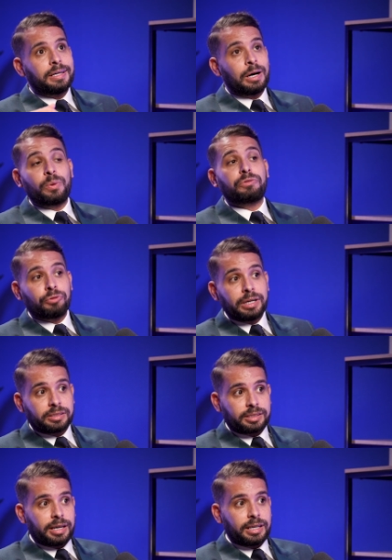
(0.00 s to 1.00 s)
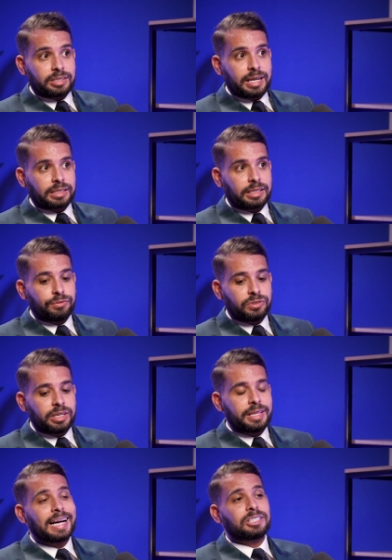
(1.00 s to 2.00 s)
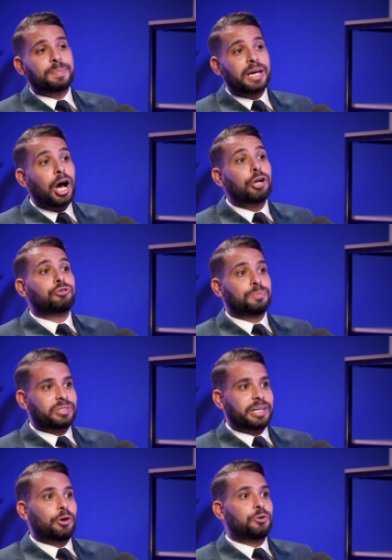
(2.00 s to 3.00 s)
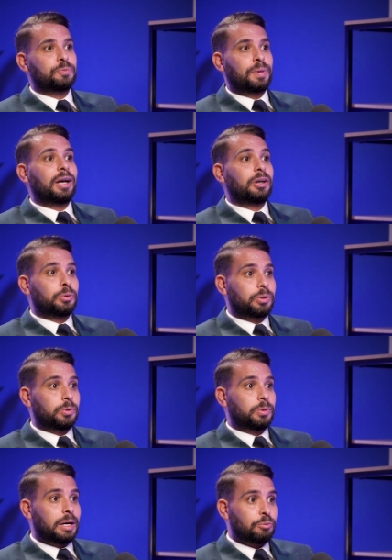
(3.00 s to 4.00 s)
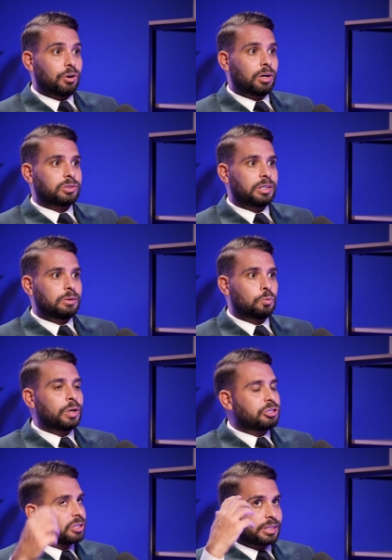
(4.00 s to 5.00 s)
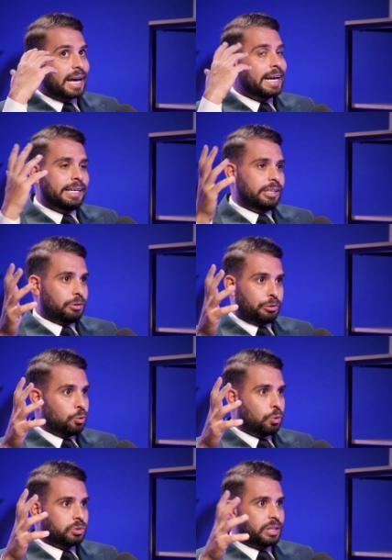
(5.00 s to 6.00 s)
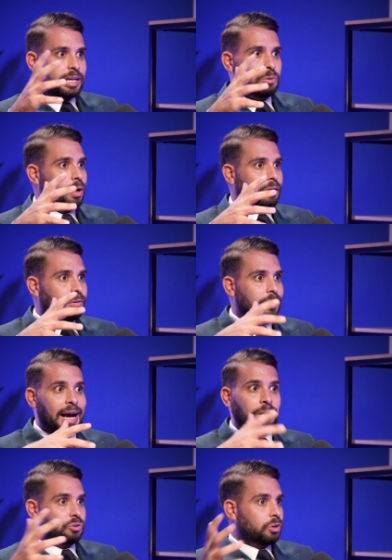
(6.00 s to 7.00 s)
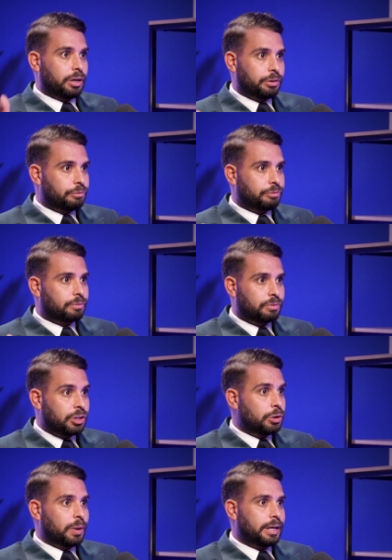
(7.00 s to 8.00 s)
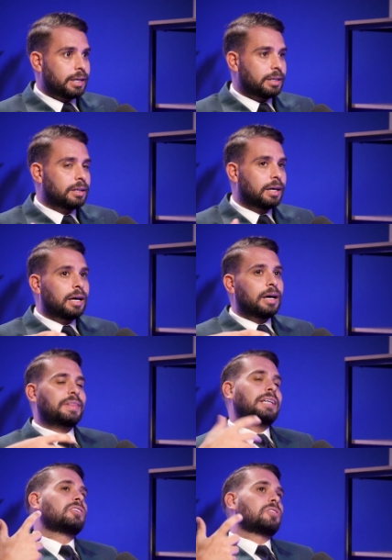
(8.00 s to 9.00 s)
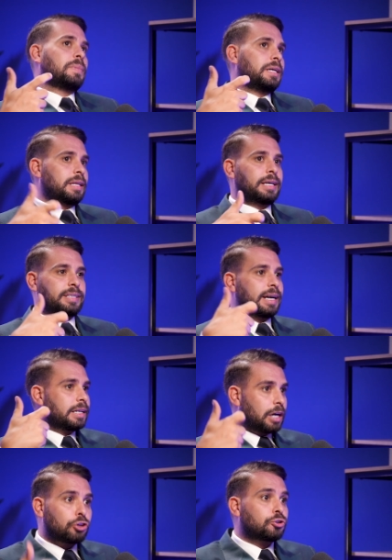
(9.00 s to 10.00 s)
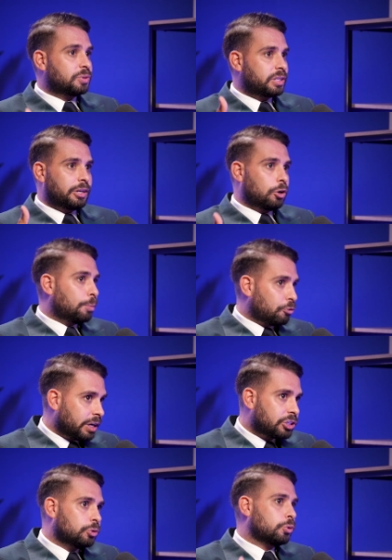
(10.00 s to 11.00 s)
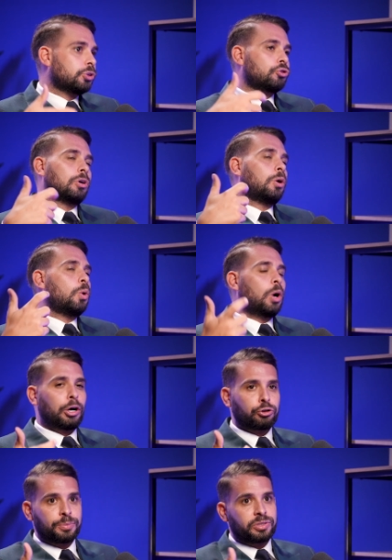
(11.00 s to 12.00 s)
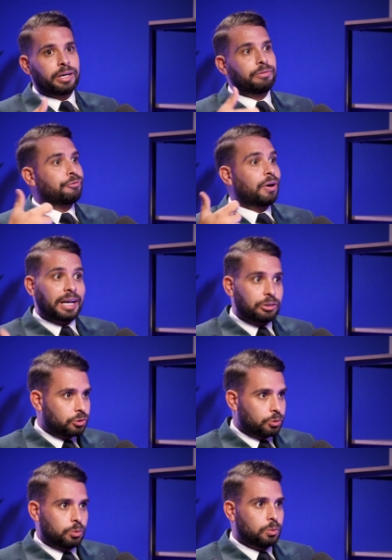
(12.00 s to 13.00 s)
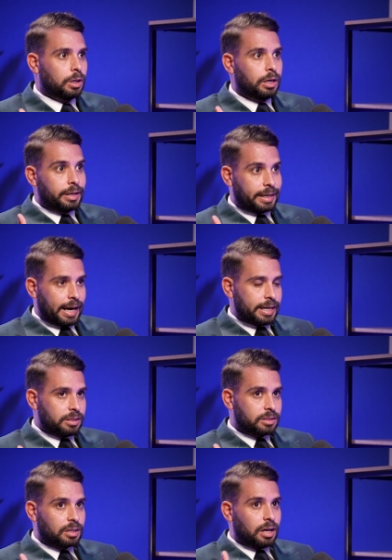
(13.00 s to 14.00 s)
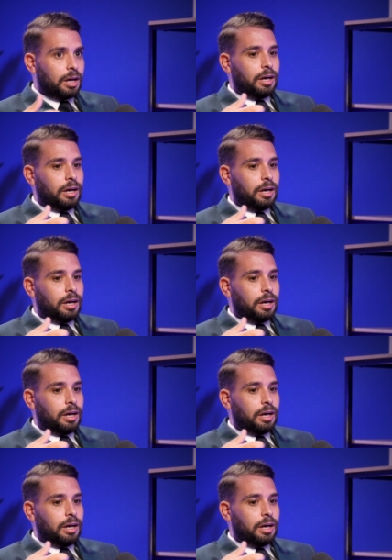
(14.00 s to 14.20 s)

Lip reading: Now with real estate as an activity, that had to be 100% owned by a local Emirati, which is an alien thought to anyone outside of the UAE. That doesn't mean they take 100% operational control or 100% financial gains.